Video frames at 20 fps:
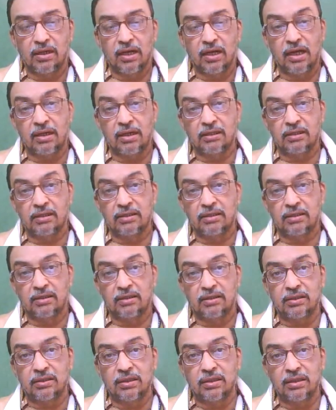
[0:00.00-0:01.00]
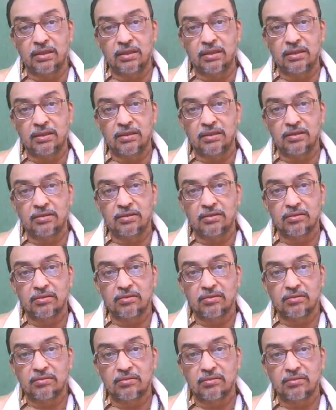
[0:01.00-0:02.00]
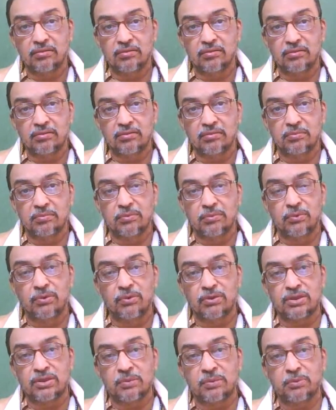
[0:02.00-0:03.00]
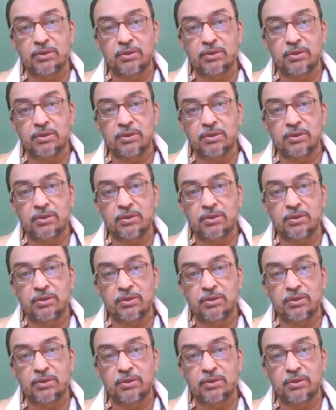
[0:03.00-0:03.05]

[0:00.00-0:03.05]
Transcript: are the three modes